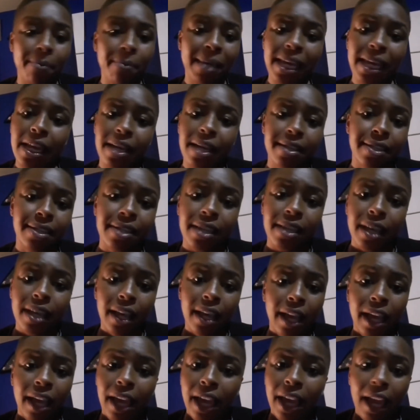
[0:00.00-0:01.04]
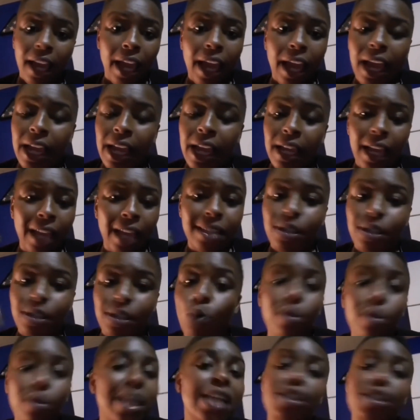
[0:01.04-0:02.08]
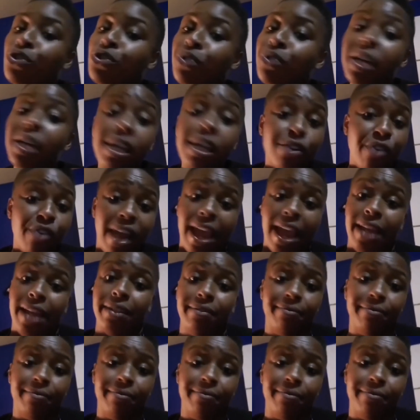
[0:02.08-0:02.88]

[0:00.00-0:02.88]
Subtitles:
geeks don't get street cred.